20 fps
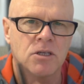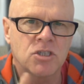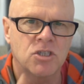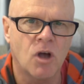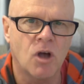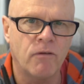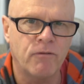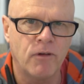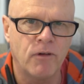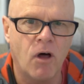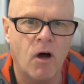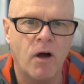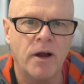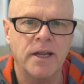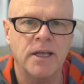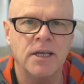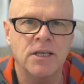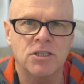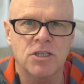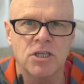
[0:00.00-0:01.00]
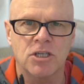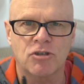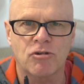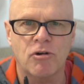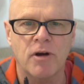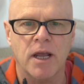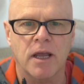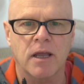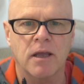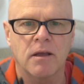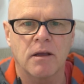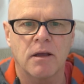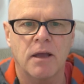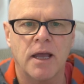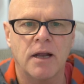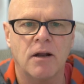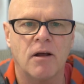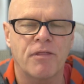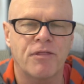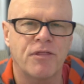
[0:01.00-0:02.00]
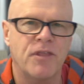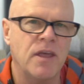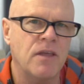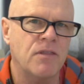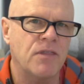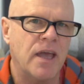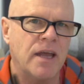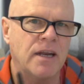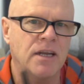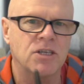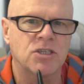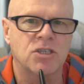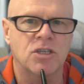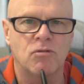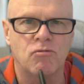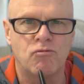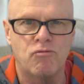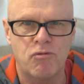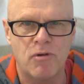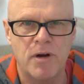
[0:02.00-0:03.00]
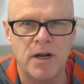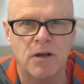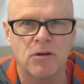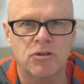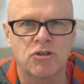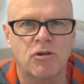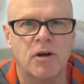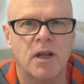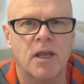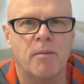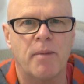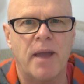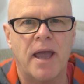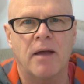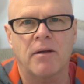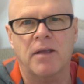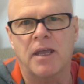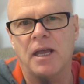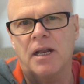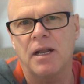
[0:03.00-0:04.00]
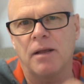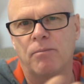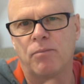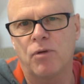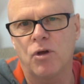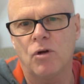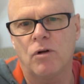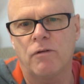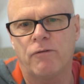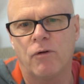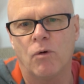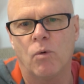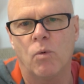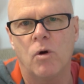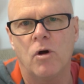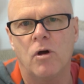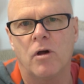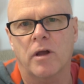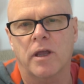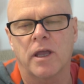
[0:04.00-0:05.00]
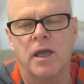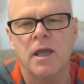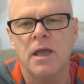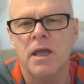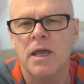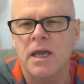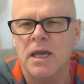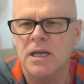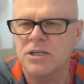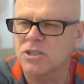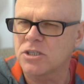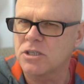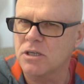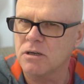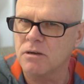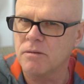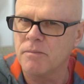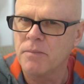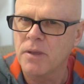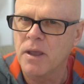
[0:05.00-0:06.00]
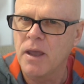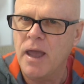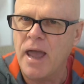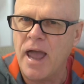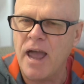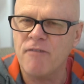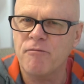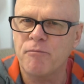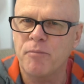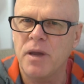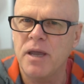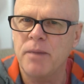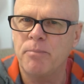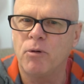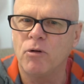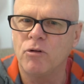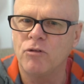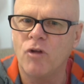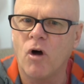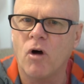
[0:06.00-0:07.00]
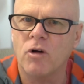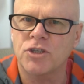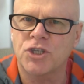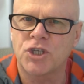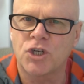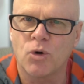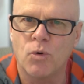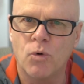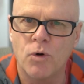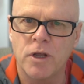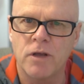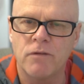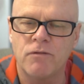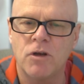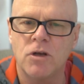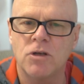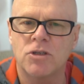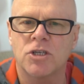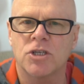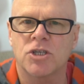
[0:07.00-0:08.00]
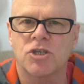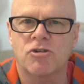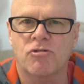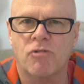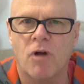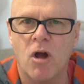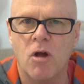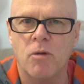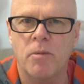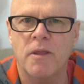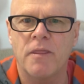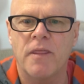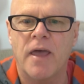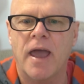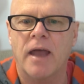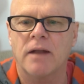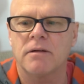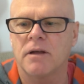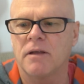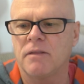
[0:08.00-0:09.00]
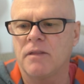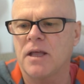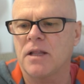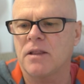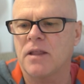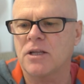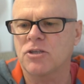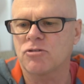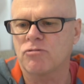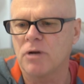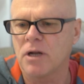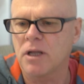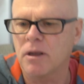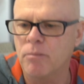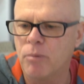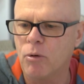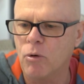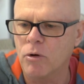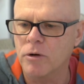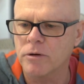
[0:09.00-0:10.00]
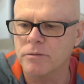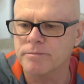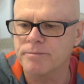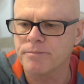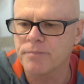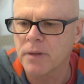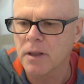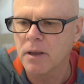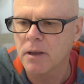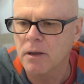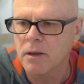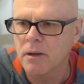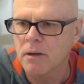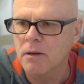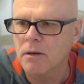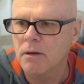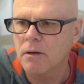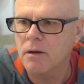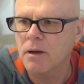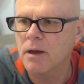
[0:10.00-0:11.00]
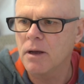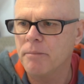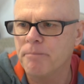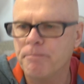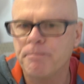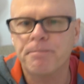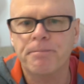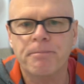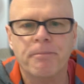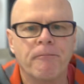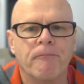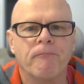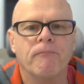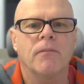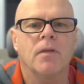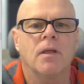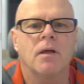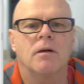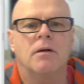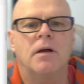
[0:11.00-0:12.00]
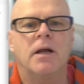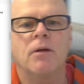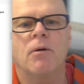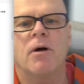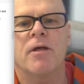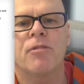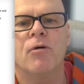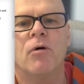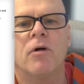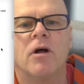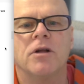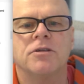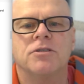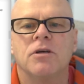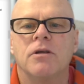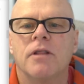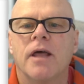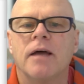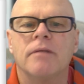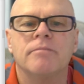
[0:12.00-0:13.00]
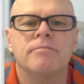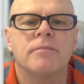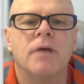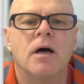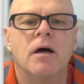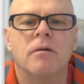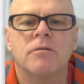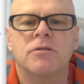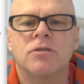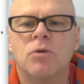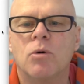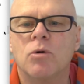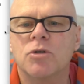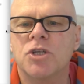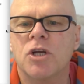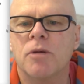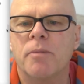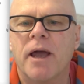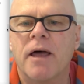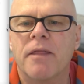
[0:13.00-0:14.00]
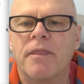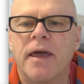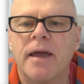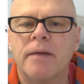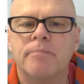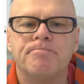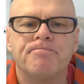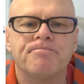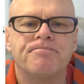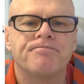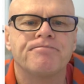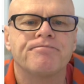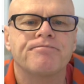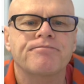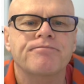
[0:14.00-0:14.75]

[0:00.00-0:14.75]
soft lighting is the trick. And I think that is the real trick about getting beautiful work, is to have people not sure you've used a strobe in that. And that, that's really important. Um, anyway, I thought I'd do that, uh, talk to you about that.